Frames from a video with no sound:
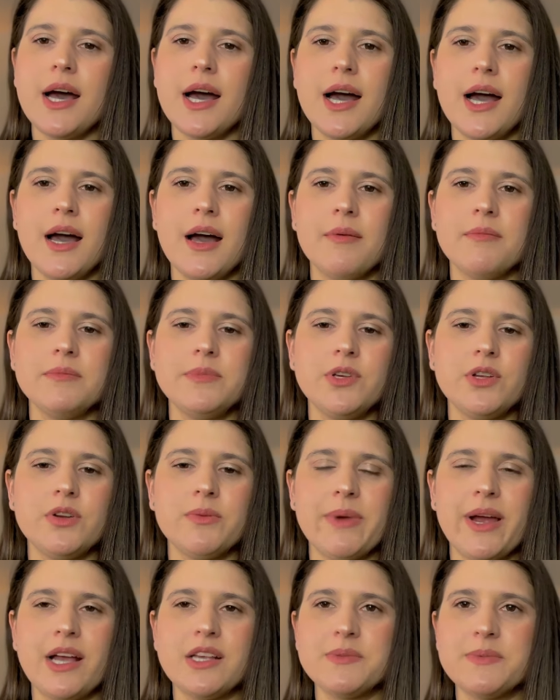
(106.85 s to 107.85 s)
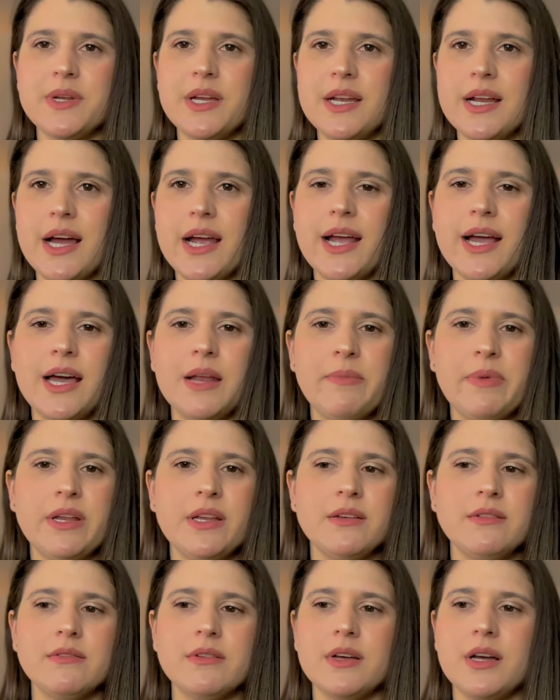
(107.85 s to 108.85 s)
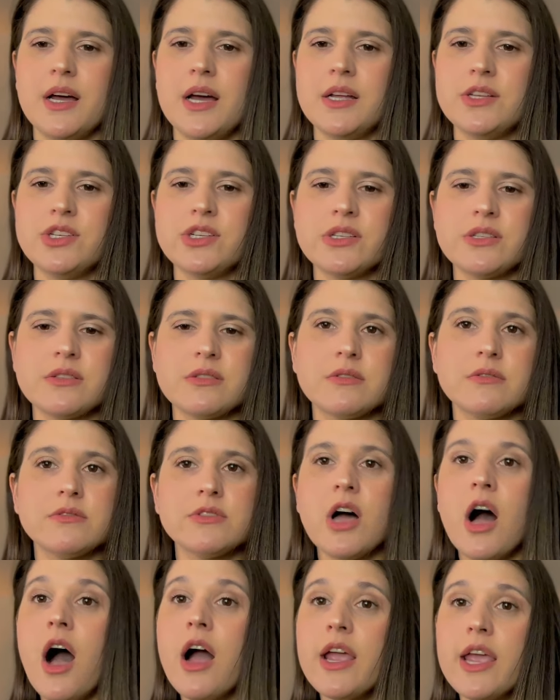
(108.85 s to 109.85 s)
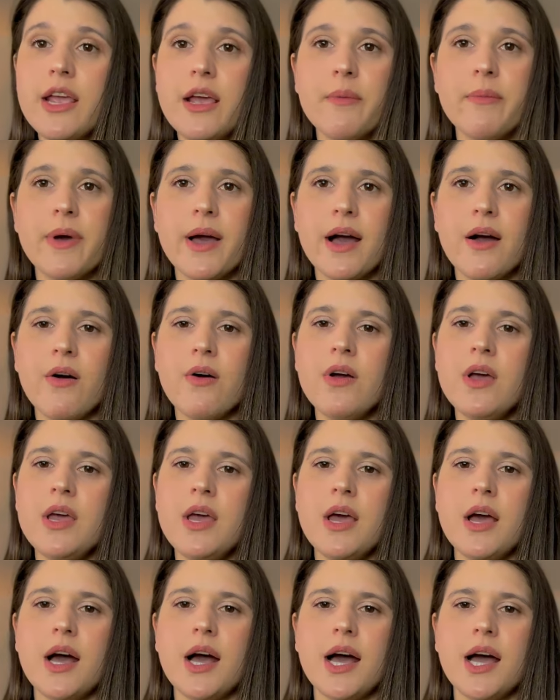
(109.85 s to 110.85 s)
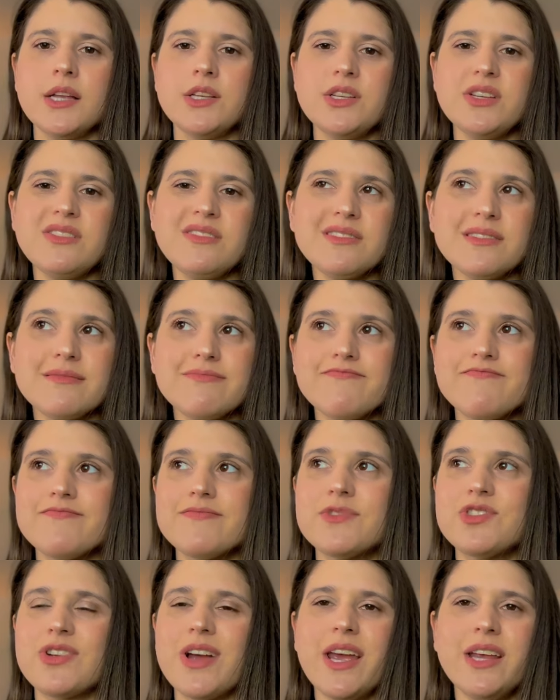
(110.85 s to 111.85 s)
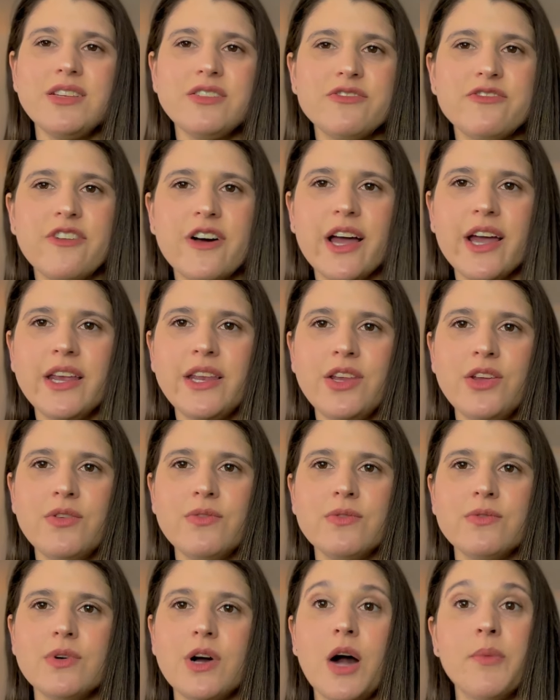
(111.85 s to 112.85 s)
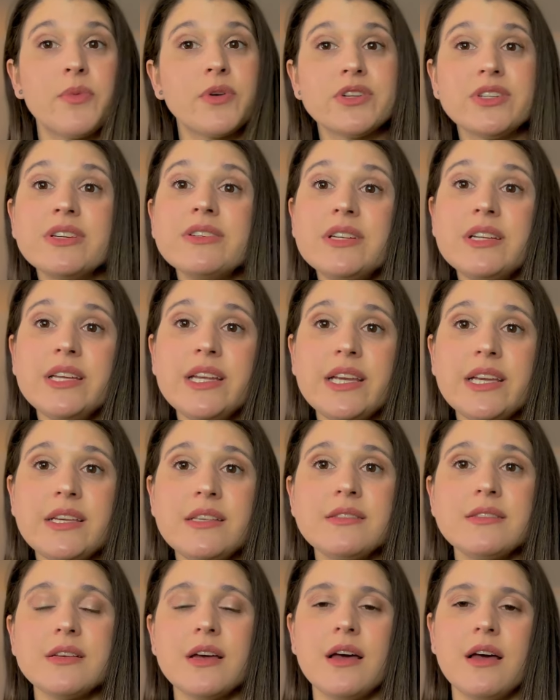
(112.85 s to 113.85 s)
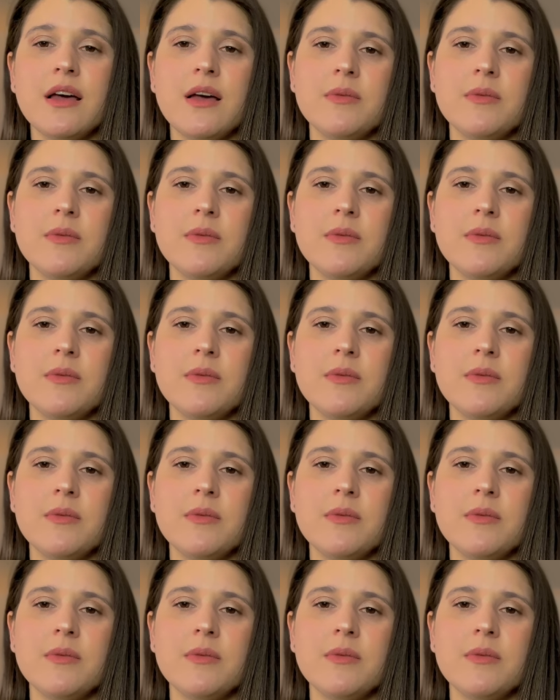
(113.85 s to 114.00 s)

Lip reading: You know, my husband and I had been just talking about just trying to find new opportunities,